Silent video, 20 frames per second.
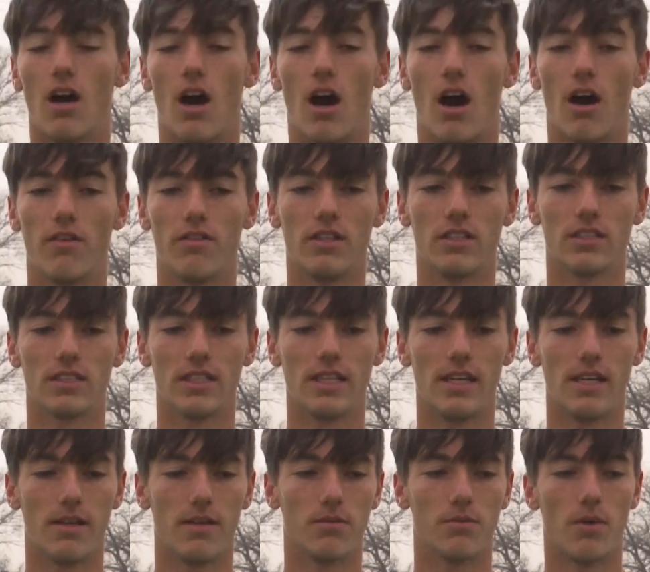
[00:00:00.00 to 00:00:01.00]

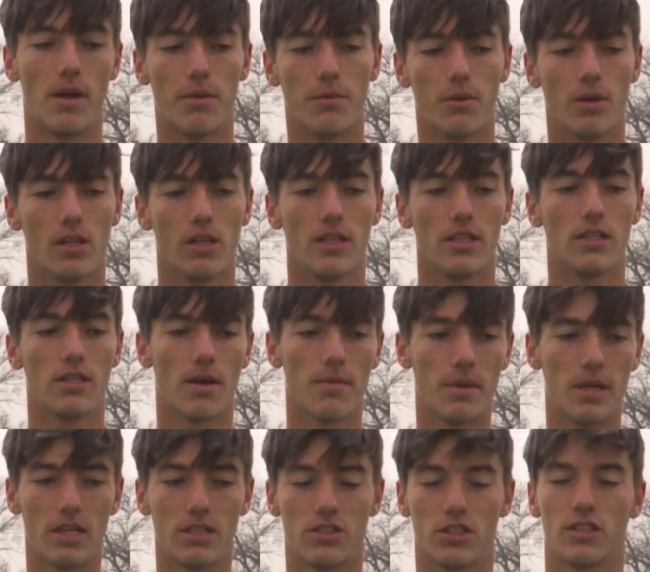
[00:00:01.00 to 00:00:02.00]
Obviously,
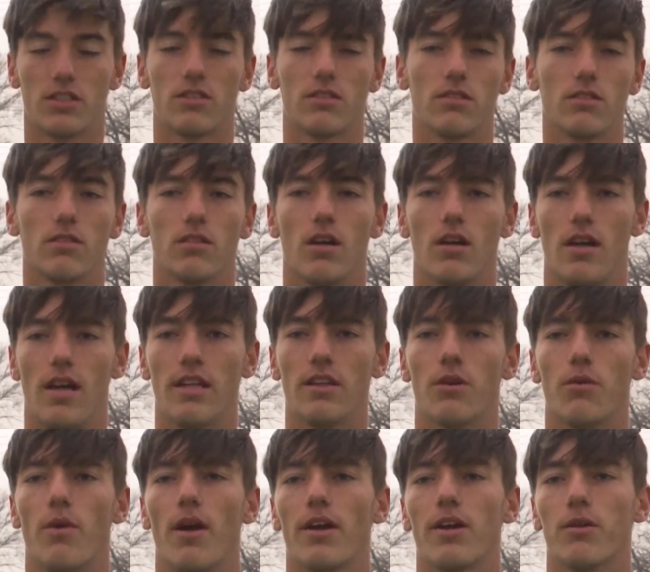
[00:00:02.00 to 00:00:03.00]
it's just in
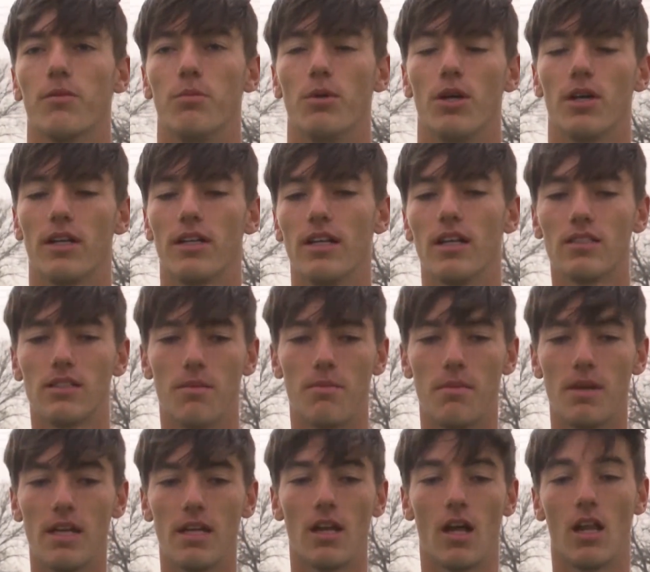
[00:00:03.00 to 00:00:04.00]
the record book. It doesn't
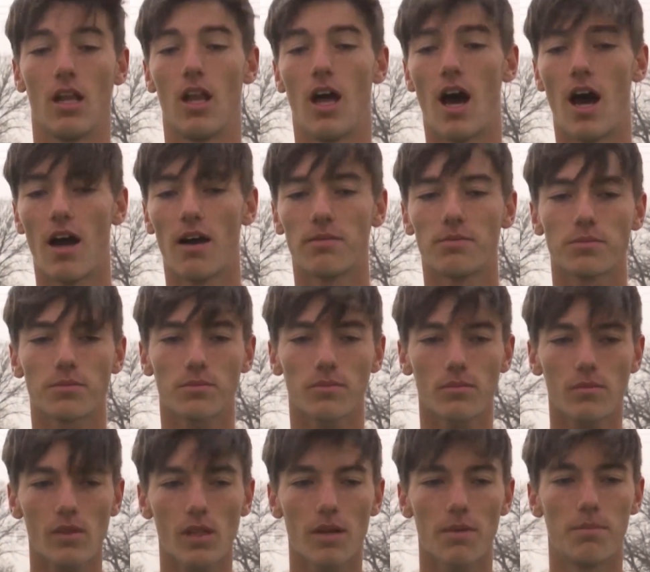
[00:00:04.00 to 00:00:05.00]
mean a lot,
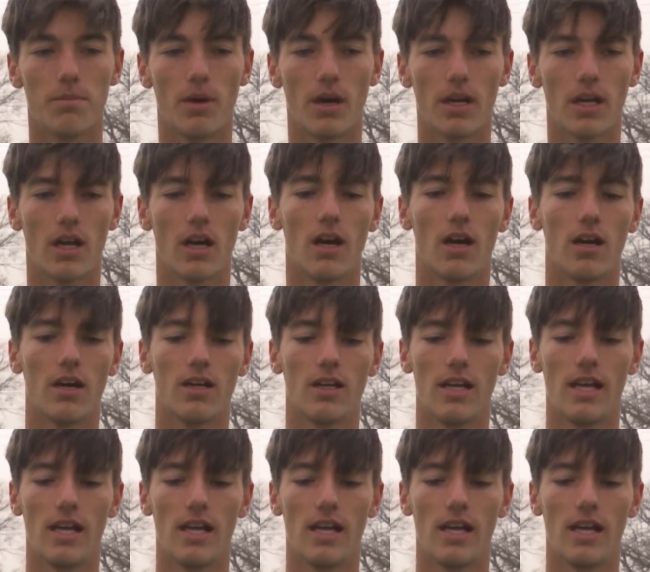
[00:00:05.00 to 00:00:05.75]
but